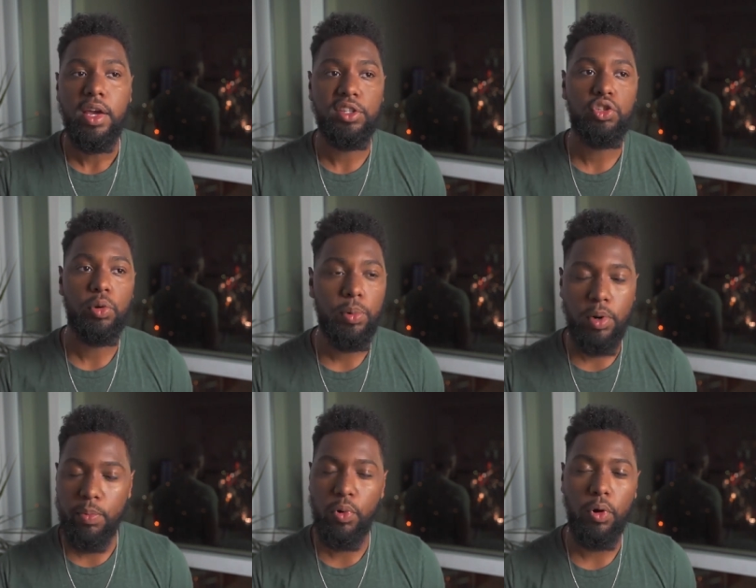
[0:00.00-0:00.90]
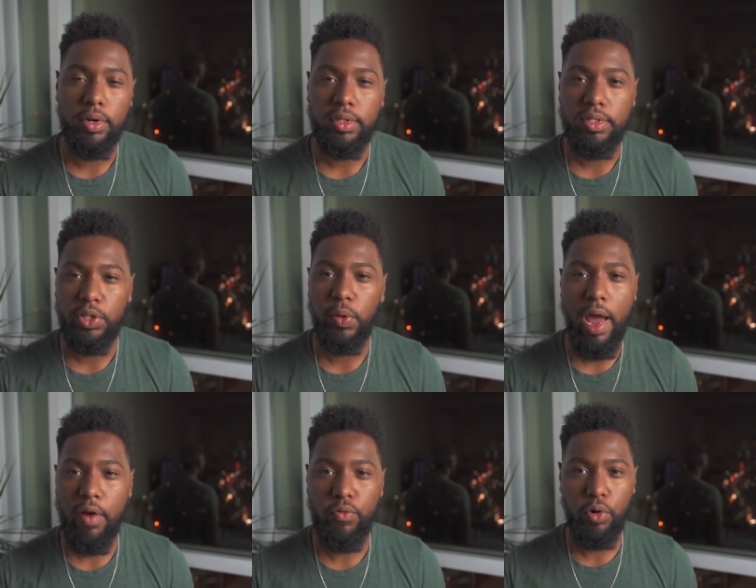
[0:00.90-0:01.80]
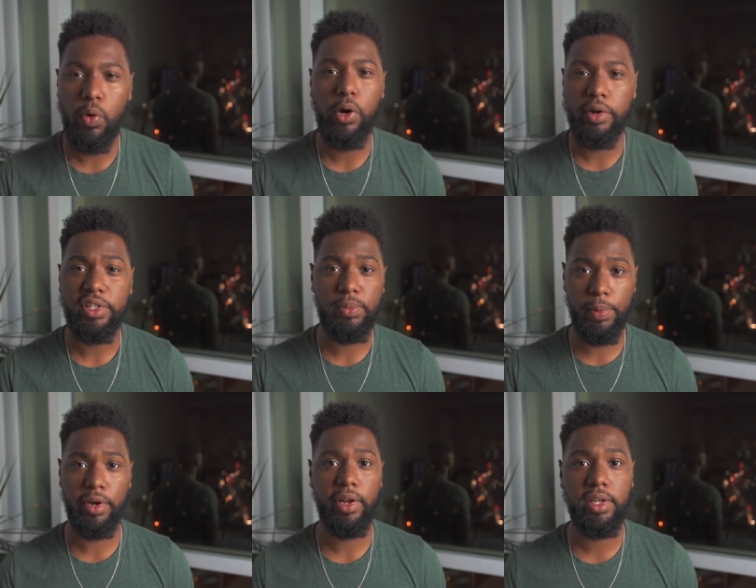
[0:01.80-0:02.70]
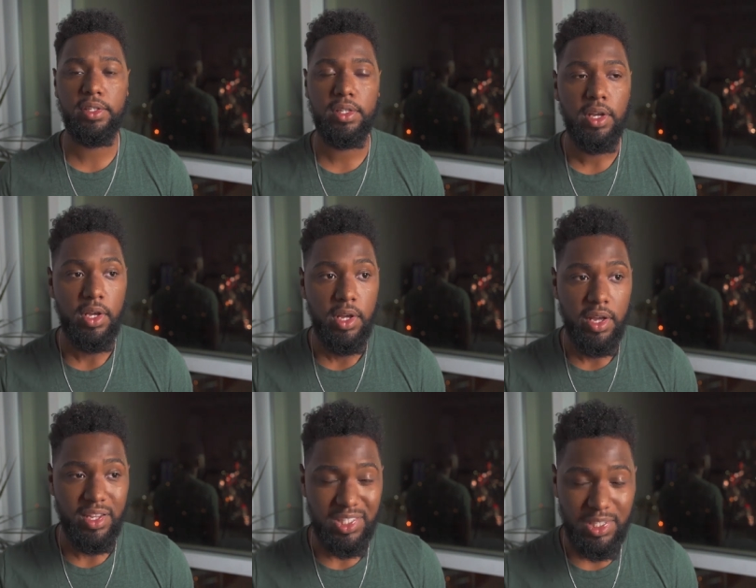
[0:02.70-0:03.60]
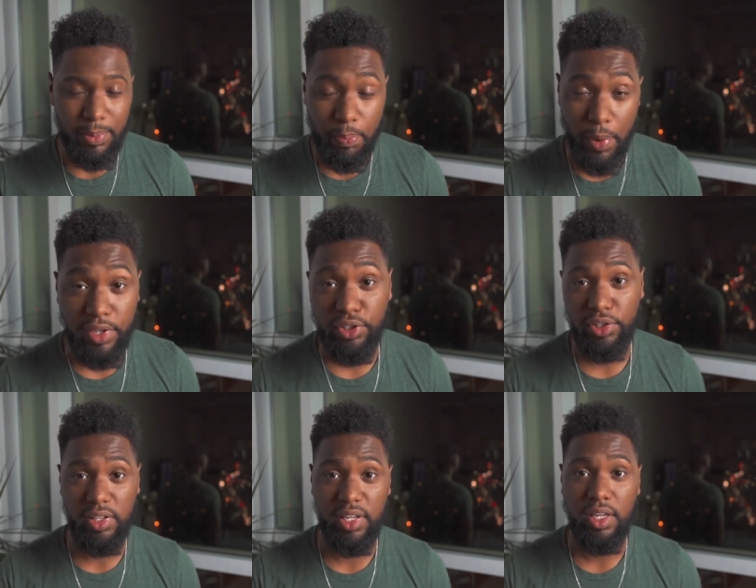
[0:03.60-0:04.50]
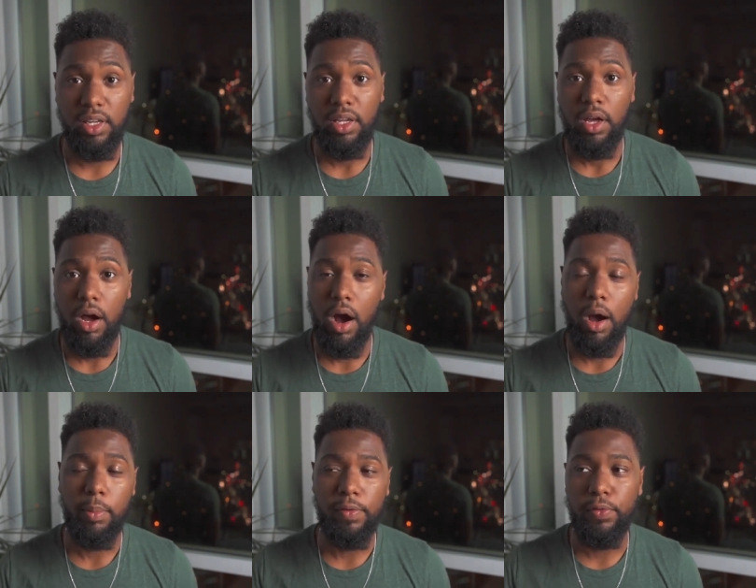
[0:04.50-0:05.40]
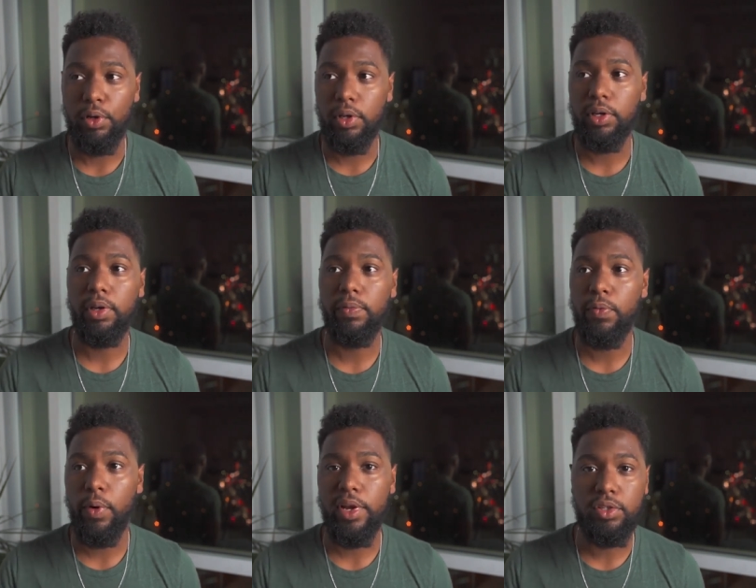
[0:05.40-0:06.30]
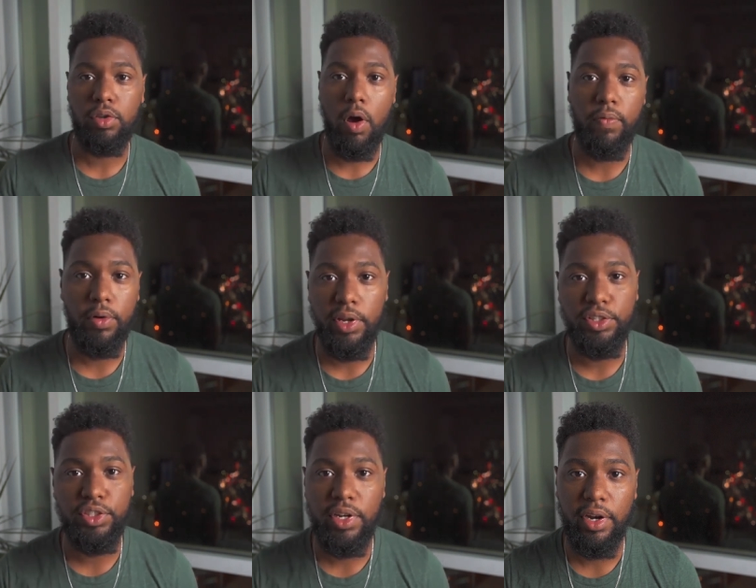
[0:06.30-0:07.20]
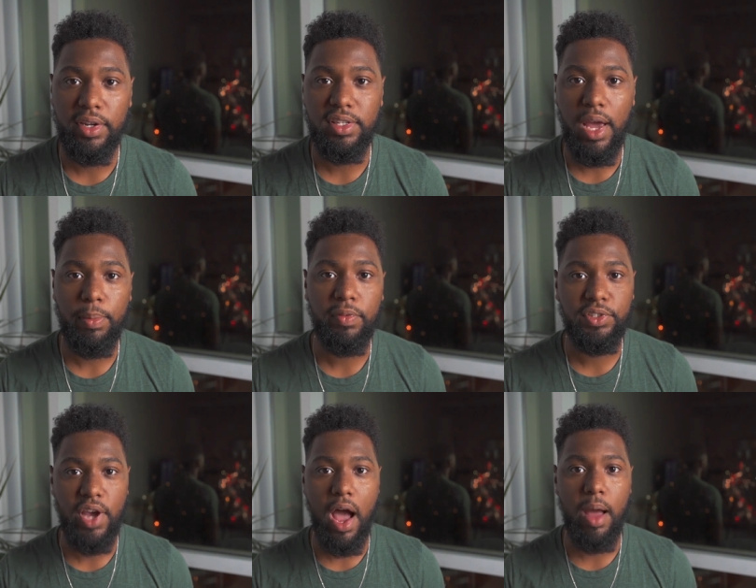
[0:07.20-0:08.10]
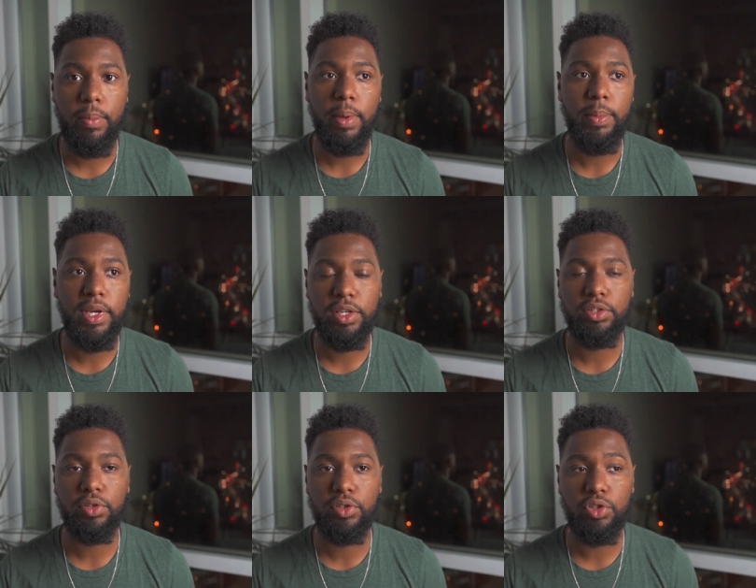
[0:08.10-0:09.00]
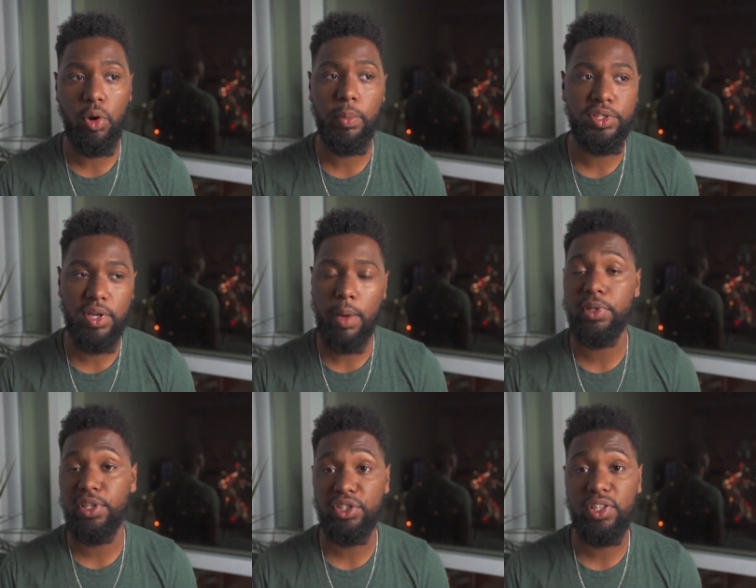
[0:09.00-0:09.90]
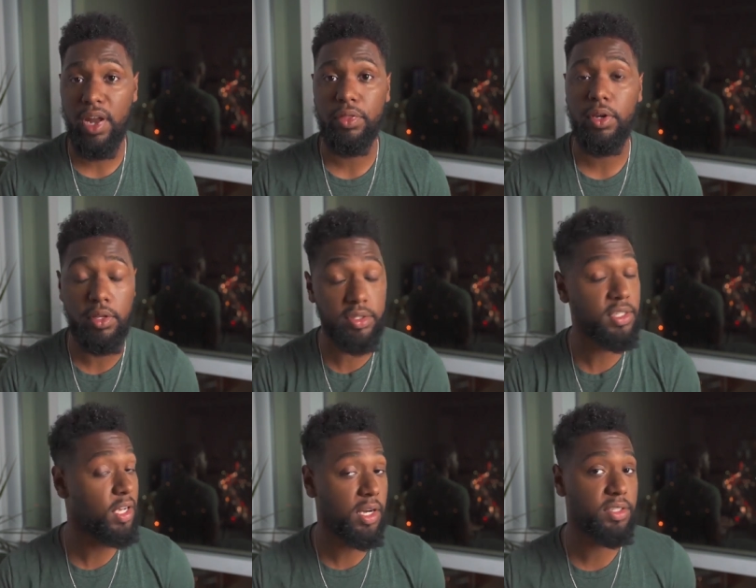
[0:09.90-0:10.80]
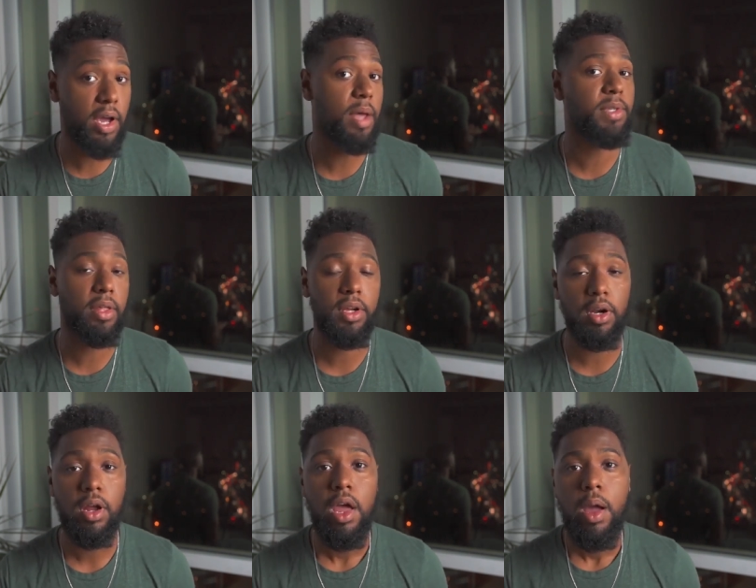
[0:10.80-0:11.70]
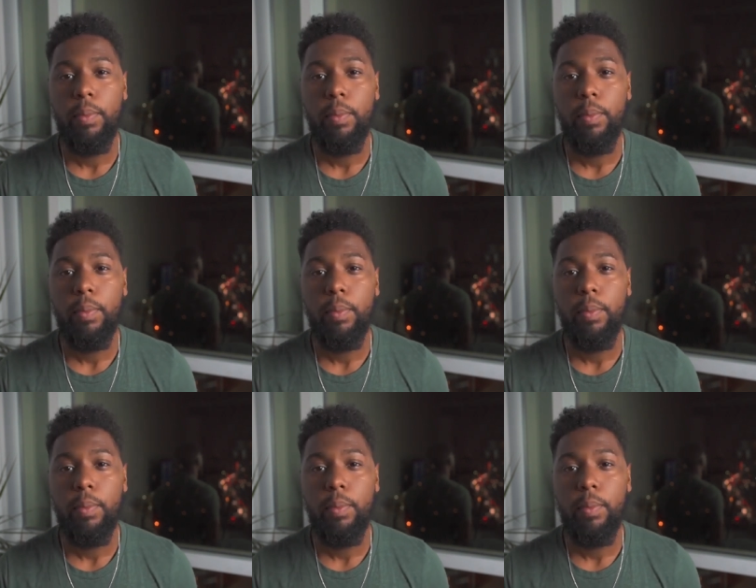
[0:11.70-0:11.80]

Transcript: It's super important to have real world experience, especially if you're looking for a software engineering type of job, because there's so much competition out there. There's a ton of jobs out there,